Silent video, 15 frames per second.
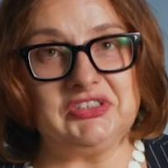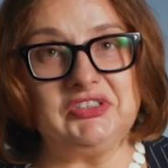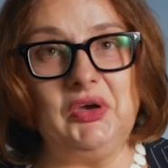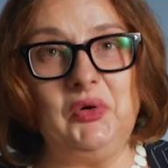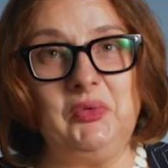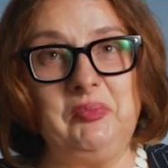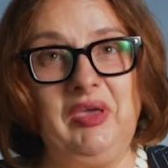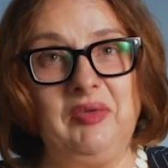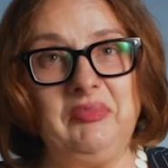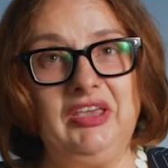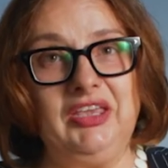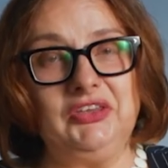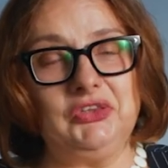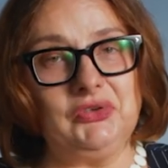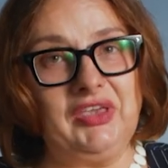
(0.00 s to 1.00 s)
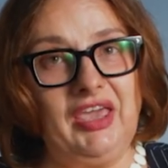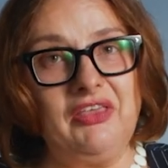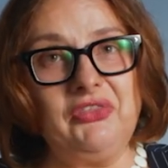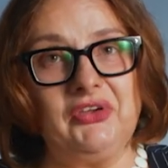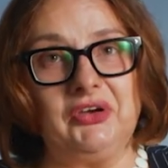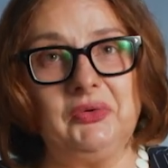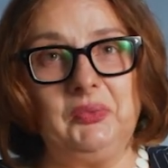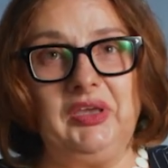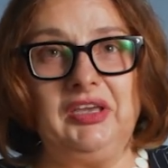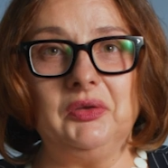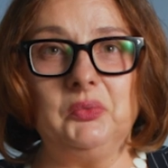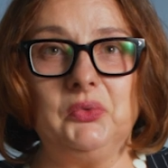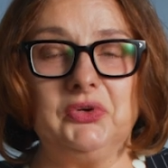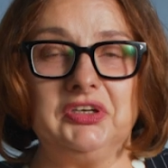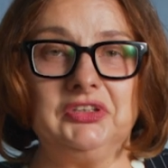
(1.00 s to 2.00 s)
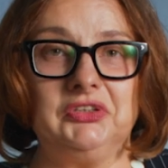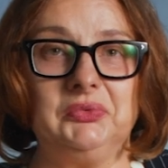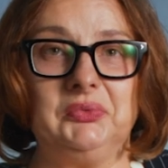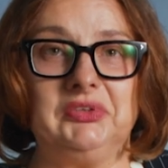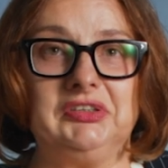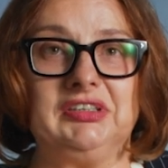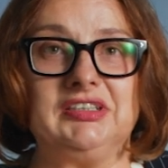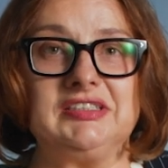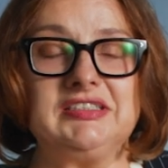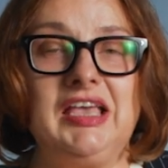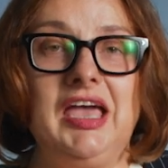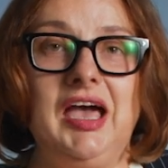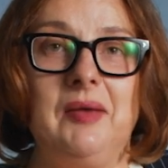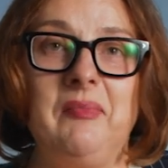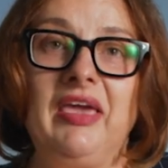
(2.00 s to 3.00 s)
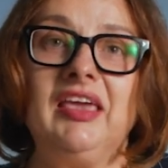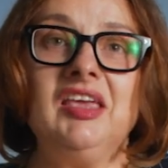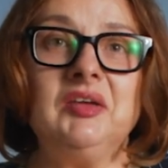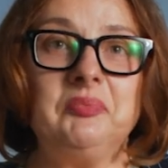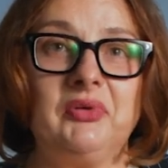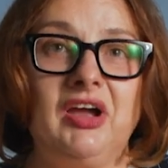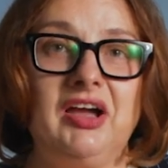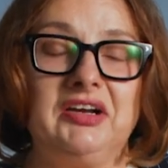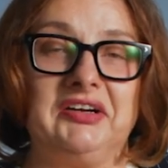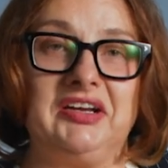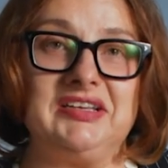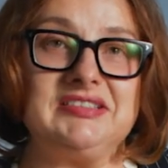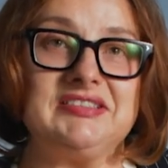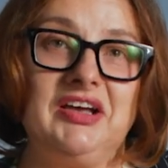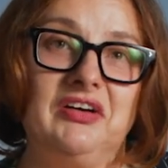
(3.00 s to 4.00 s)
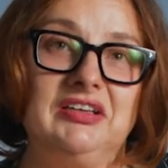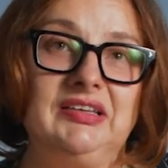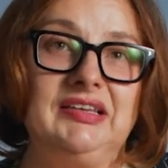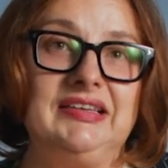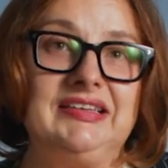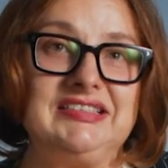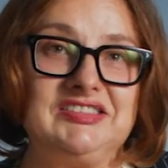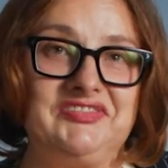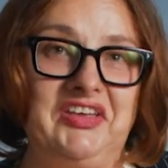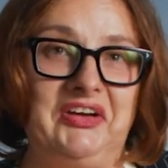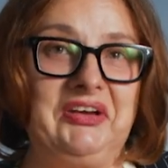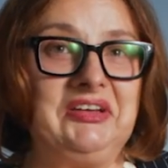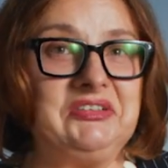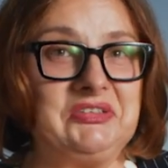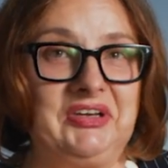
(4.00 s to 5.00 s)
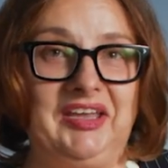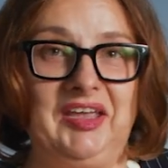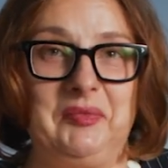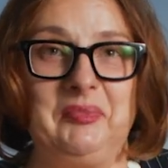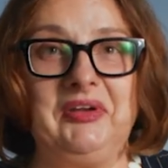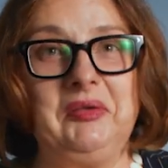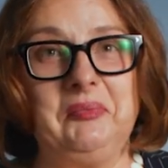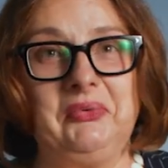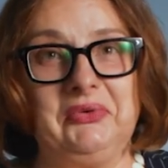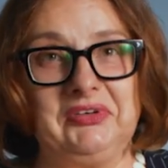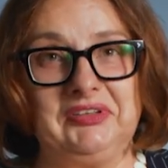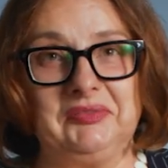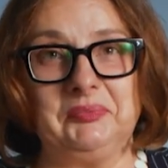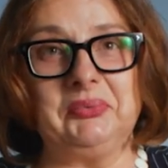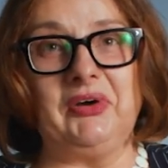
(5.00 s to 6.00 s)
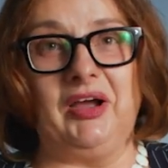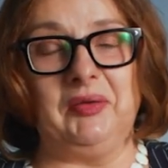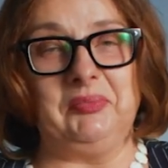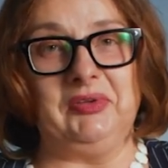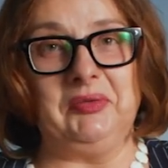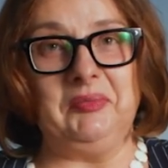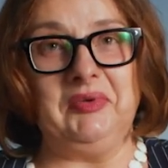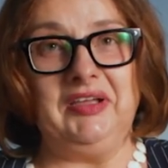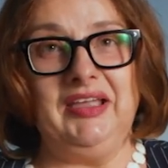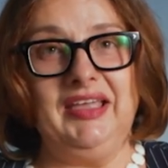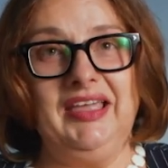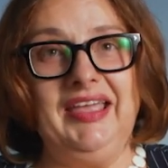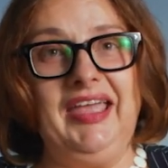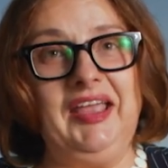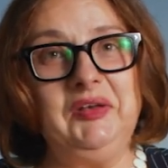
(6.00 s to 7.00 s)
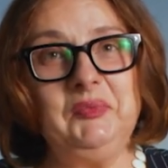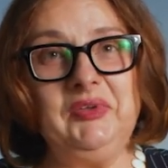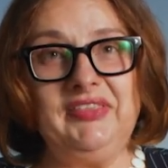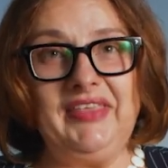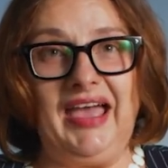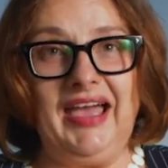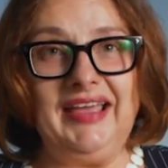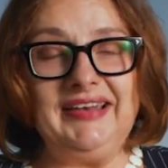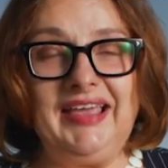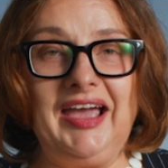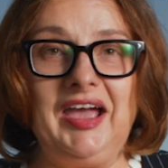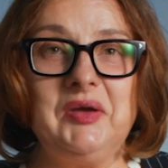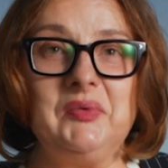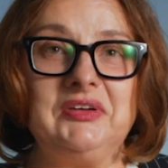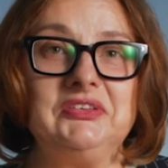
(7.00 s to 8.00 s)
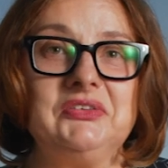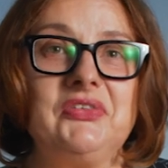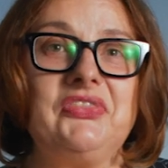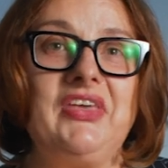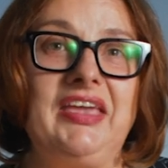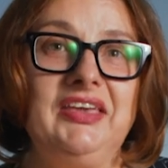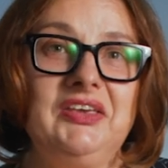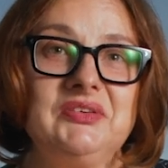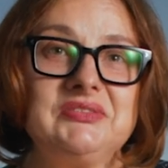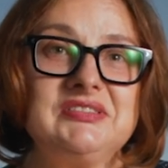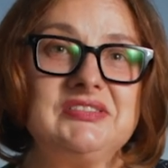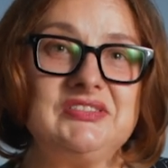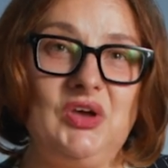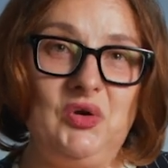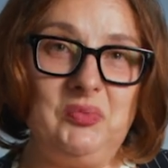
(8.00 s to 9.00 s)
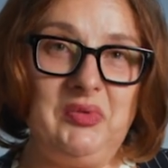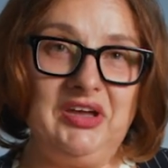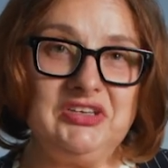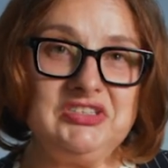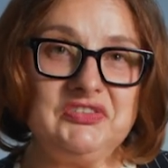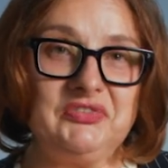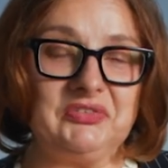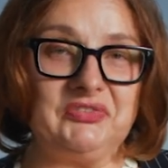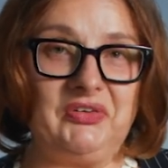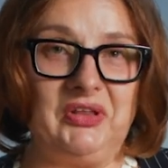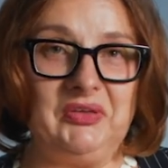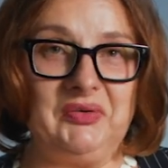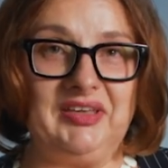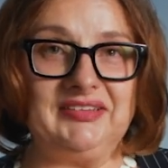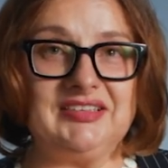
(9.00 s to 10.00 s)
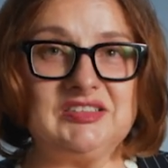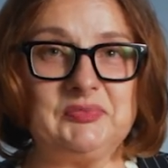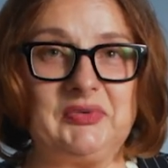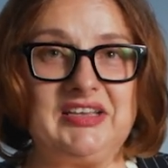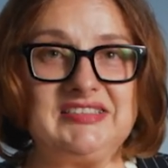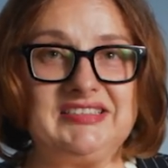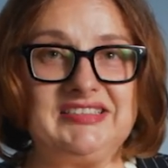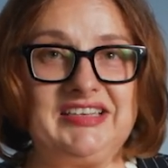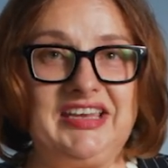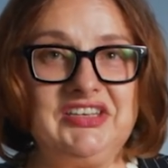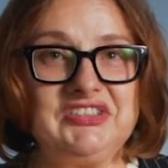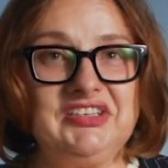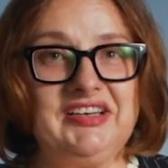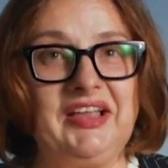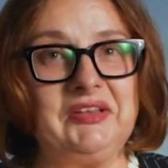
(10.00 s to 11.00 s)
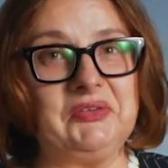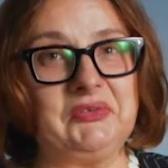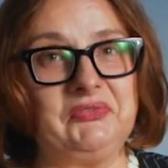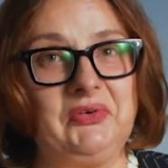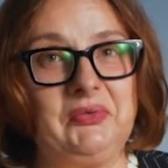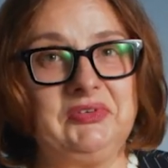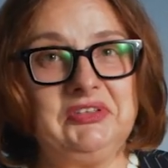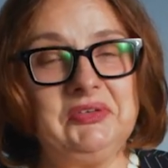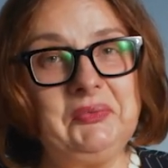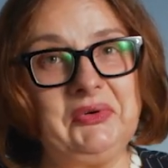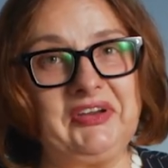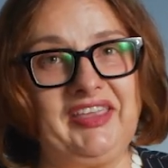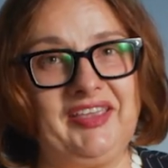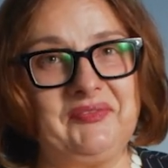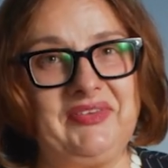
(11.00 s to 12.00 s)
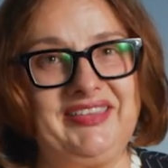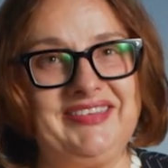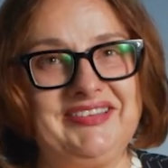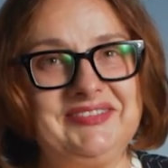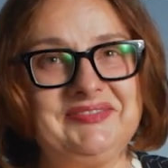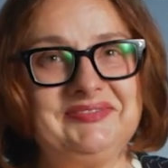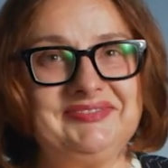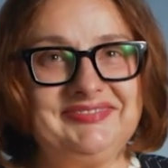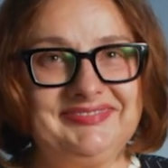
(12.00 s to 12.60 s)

So maybe together we can work towards making progress on this very tricky but important problem. And with that, I want to thank you so much for following this presentation. I look forward to working with you.